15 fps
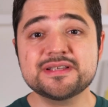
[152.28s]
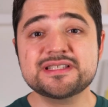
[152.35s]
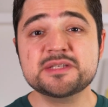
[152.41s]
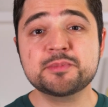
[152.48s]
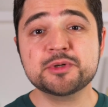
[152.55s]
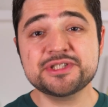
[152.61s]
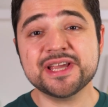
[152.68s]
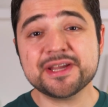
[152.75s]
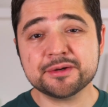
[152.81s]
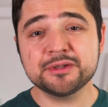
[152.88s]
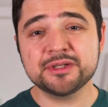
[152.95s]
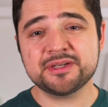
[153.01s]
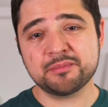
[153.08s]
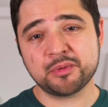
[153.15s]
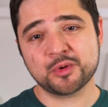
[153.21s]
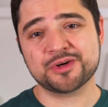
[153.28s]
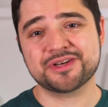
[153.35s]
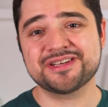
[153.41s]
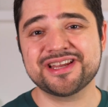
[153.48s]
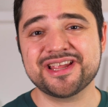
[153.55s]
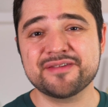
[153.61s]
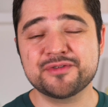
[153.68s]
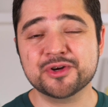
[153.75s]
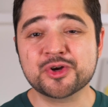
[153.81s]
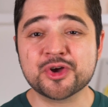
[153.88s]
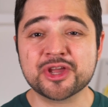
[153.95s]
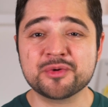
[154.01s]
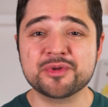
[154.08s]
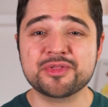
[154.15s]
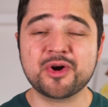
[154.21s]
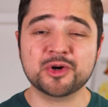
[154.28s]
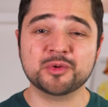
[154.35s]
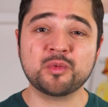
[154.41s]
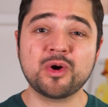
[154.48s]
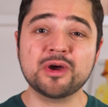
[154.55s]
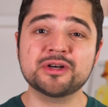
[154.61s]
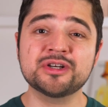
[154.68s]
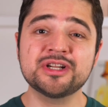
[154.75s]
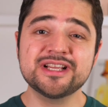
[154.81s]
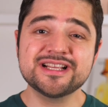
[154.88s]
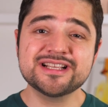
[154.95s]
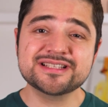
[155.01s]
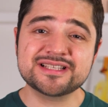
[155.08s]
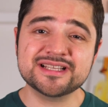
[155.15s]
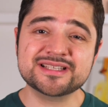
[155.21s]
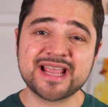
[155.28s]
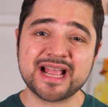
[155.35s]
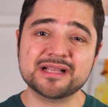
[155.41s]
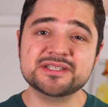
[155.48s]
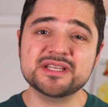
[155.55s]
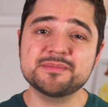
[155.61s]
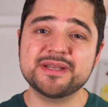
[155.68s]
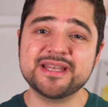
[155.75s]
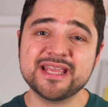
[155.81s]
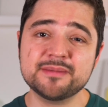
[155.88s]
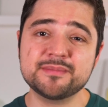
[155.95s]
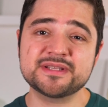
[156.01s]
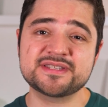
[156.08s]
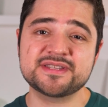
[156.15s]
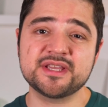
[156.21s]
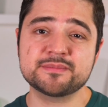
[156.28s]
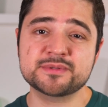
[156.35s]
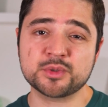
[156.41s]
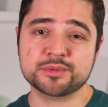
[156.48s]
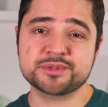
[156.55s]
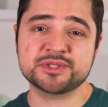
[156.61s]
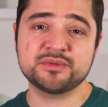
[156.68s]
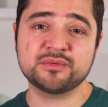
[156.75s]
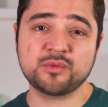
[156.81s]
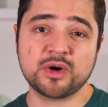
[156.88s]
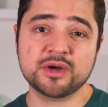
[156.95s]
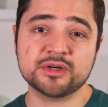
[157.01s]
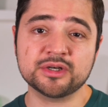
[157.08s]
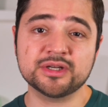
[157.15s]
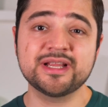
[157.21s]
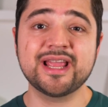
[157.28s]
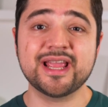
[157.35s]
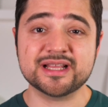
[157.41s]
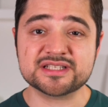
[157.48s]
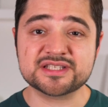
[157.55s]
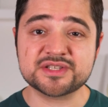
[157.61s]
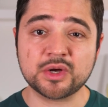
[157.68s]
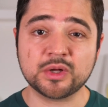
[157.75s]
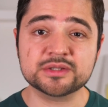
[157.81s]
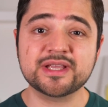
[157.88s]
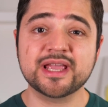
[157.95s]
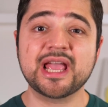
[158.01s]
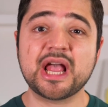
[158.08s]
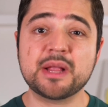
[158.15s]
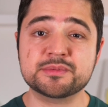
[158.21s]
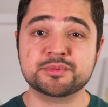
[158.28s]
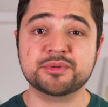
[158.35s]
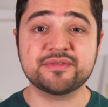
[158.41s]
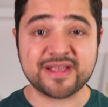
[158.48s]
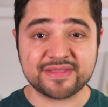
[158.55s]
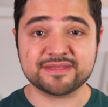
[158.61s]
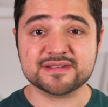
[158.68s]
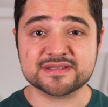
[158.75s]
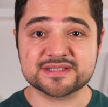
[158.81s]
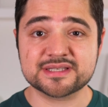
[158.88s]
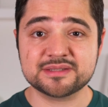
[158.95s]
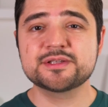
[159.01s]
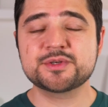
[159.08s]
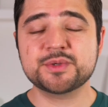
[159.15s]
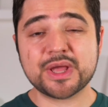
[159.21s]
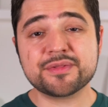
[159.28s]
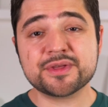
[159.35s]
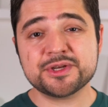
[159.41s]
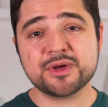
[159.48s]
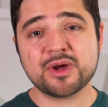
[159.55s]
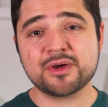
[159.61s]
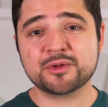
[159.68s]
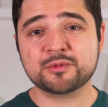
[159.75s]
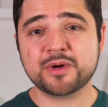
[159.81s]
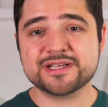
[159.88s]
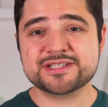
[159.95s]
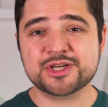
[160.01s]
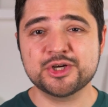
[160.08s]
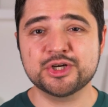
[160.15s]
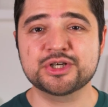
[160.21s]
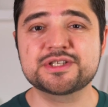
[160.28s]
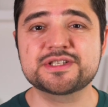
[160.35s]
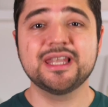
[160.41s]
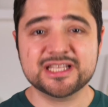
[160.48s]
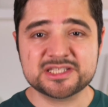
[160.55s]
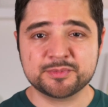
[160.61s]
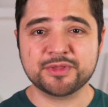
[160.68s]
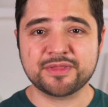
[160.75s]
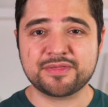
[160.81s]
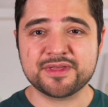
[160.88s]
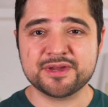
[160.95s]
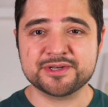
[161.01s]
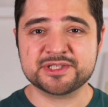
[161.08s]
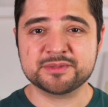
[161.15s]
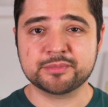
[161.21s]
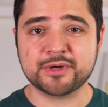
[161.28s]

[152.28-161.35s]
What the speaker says: This is particularly important if you're cooking with hard water, since calcium inhibits the absorption of water, and salt helps prevent this. So now that you know how the rice cooks, let's put the theory to